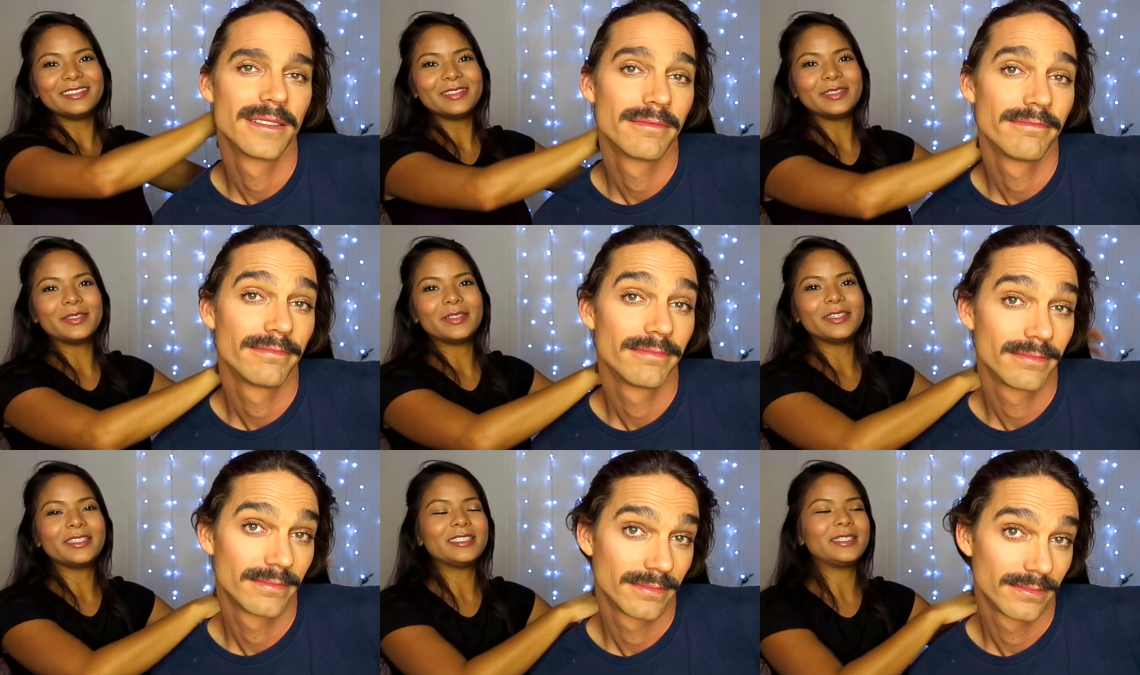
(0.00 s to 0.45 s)

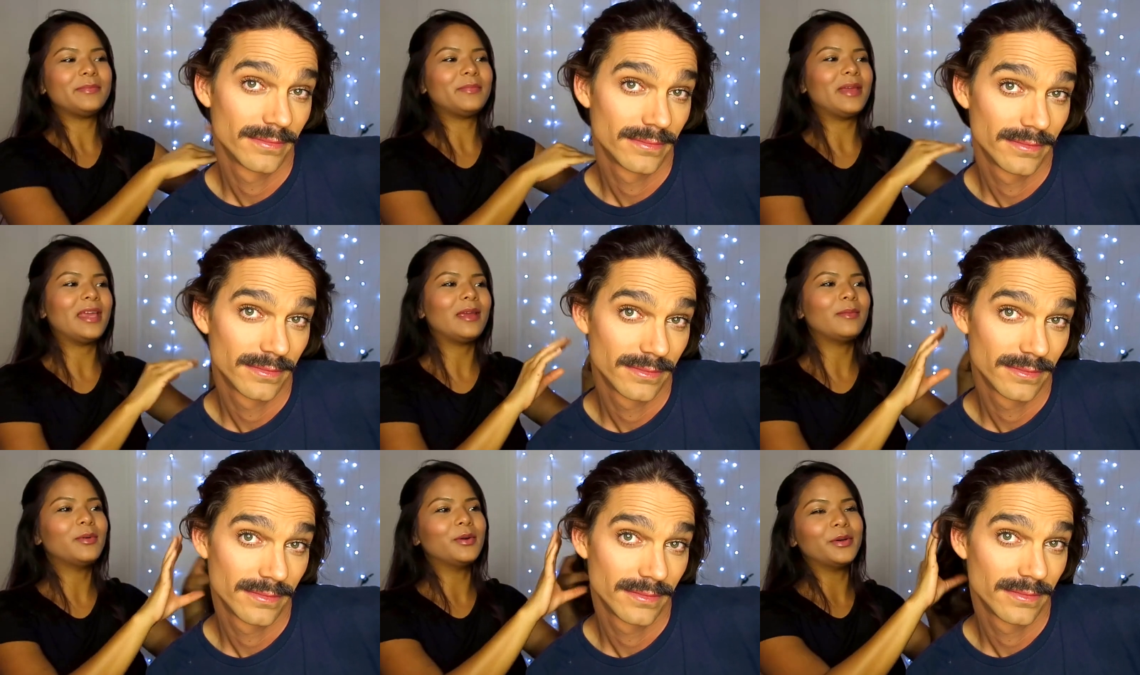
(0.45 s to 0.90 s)
Speaker 1: Or is it
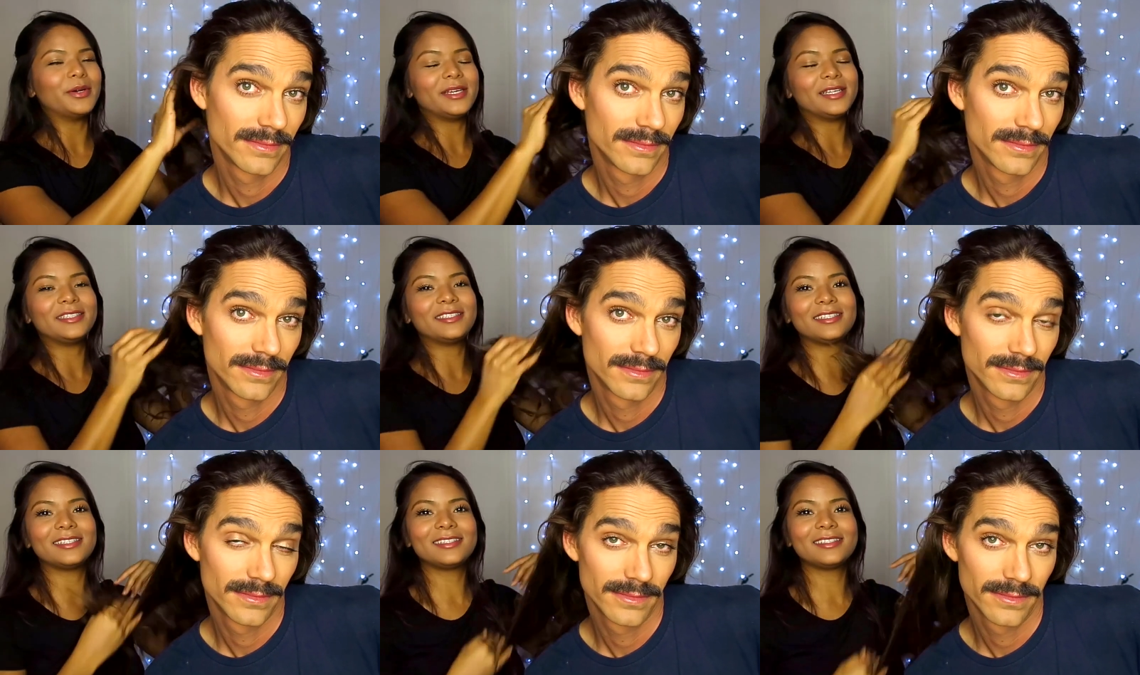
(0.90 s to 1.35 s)

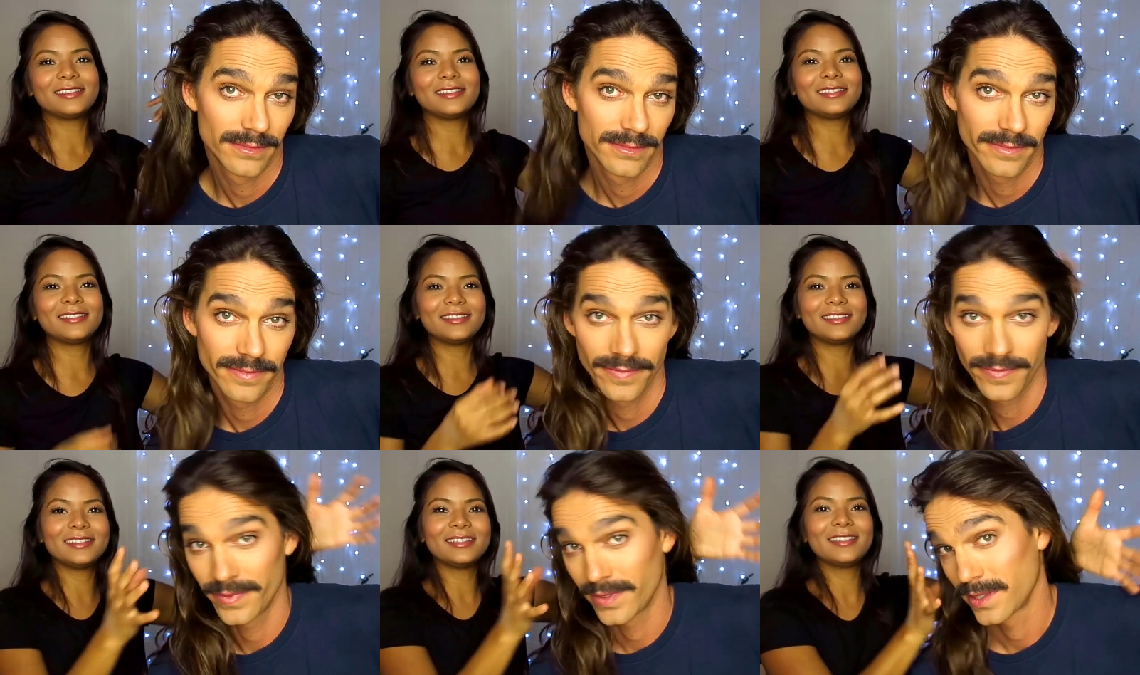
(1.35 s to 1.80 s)
Mayboys?
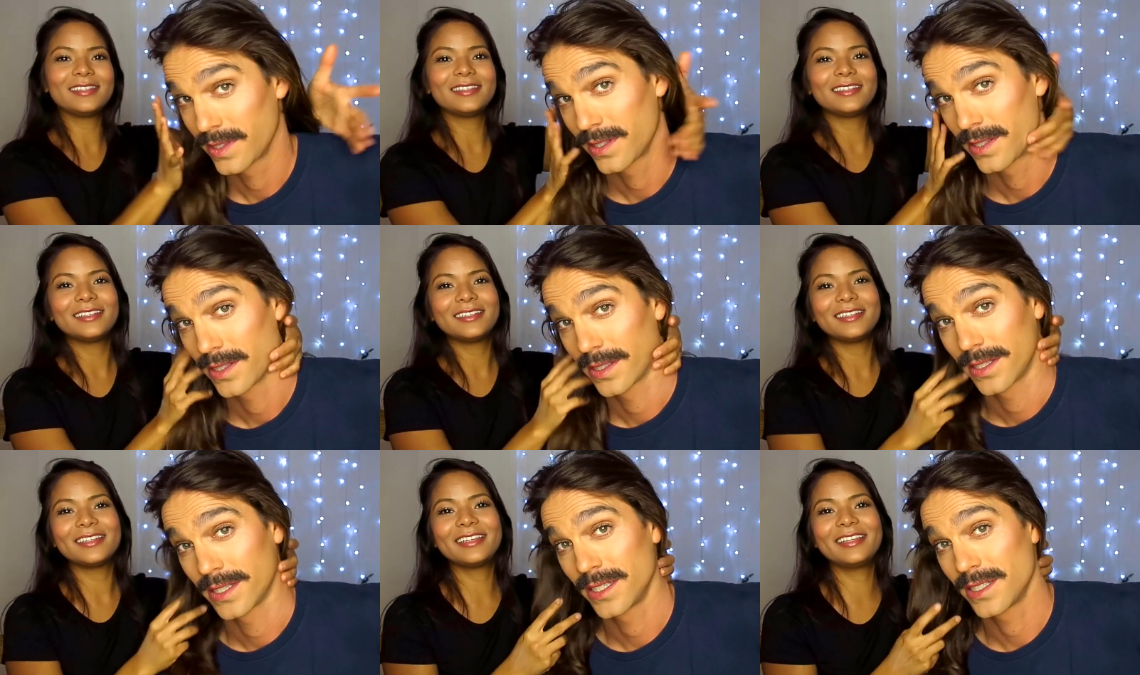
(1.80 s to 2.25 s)

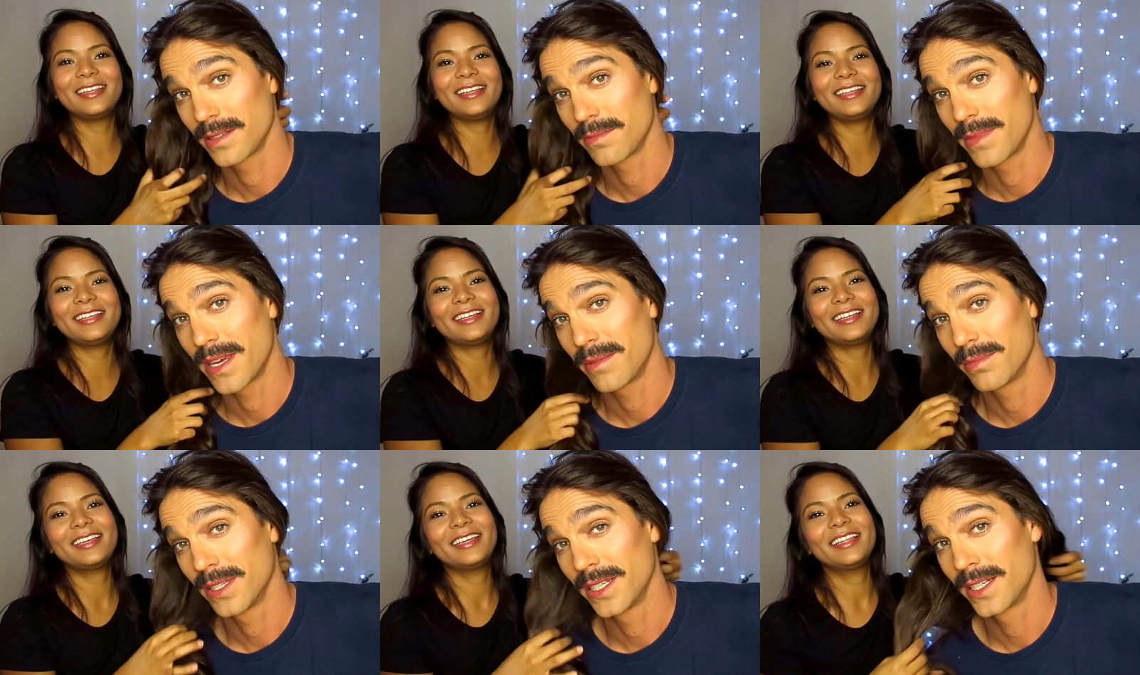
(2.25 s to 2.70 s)
Speaker 2: Is it
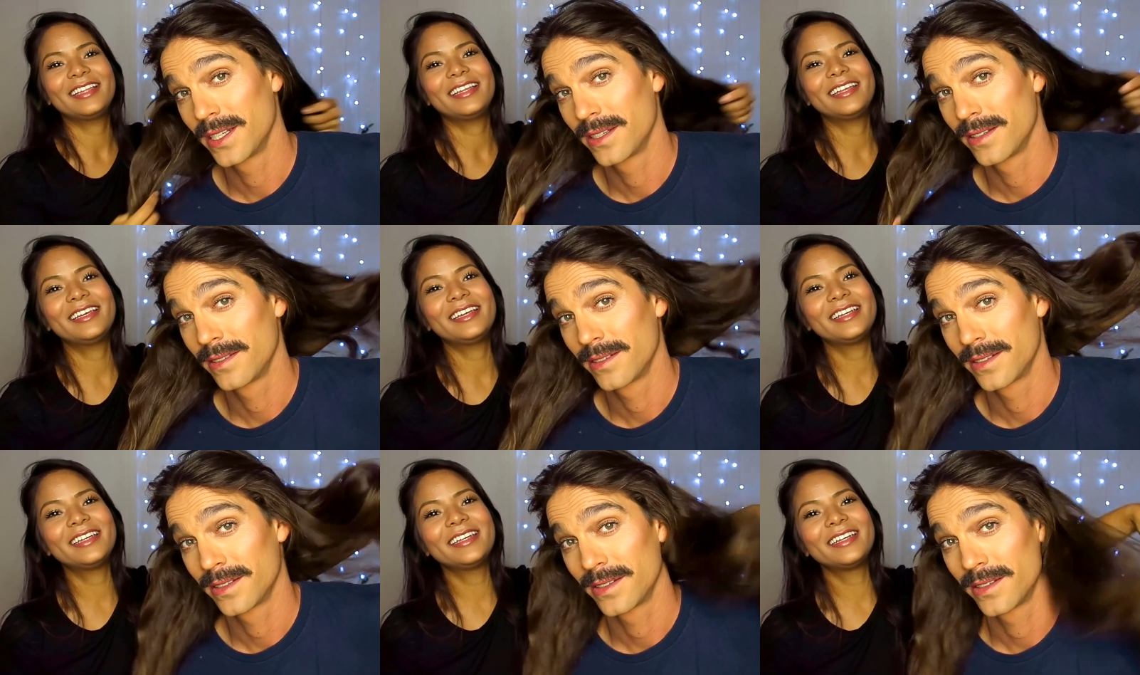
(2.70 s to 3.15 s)
Maybelline?
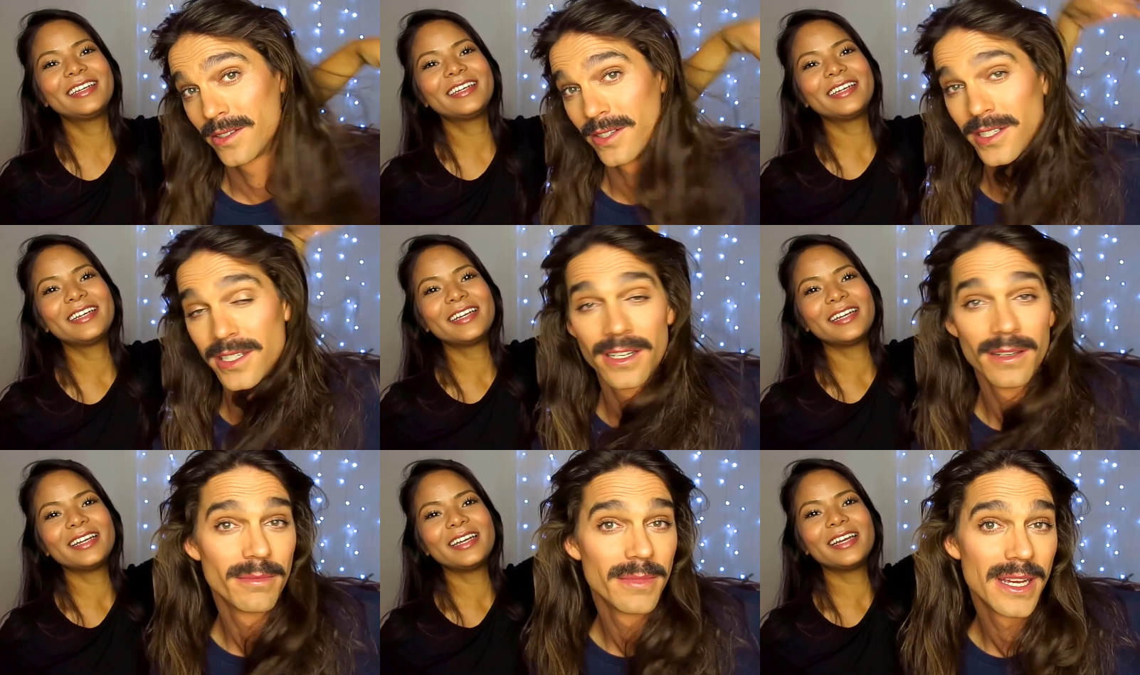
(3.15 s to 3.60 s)
Or
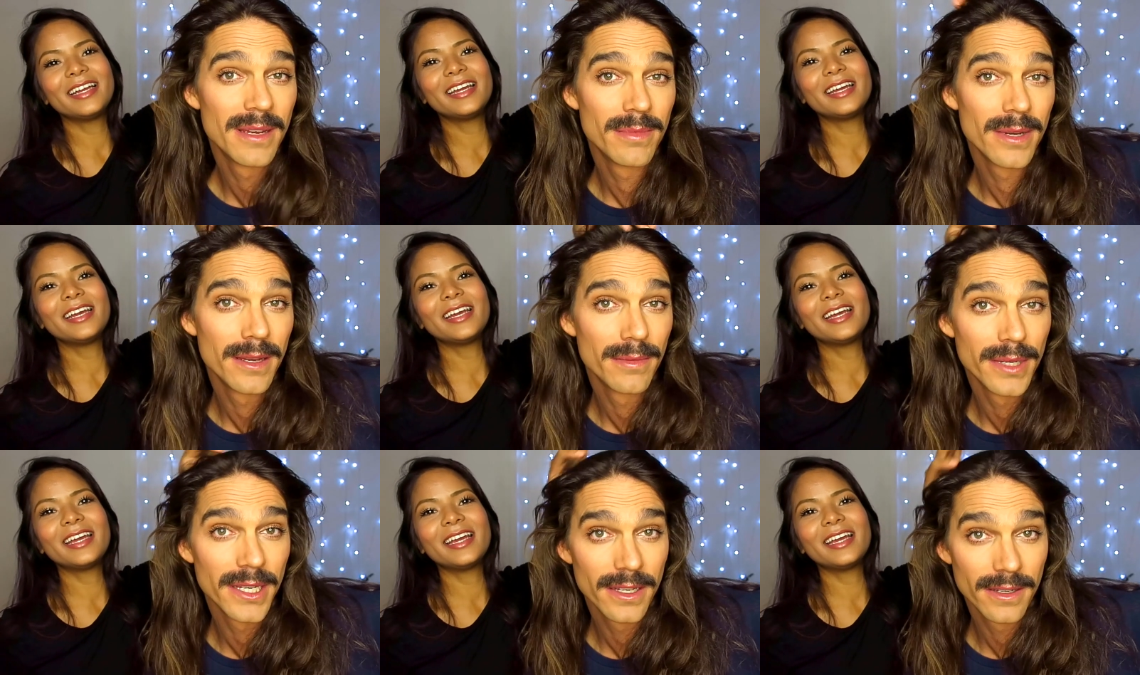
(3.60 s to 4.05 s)
is it a May
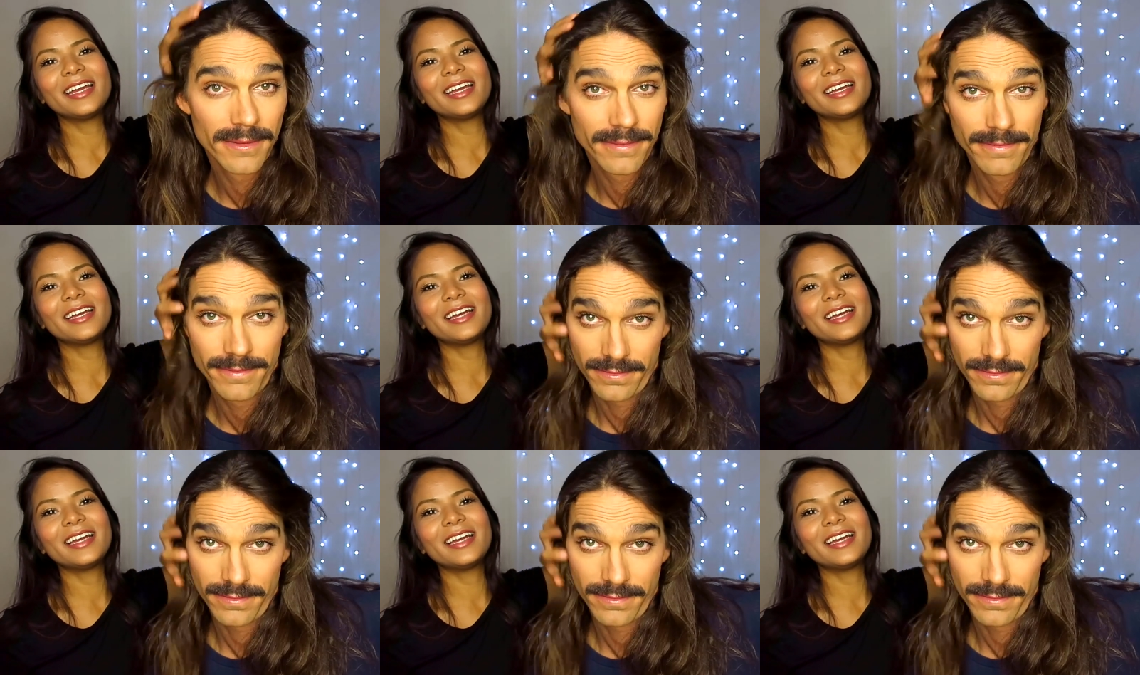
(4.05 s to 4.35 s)
baby?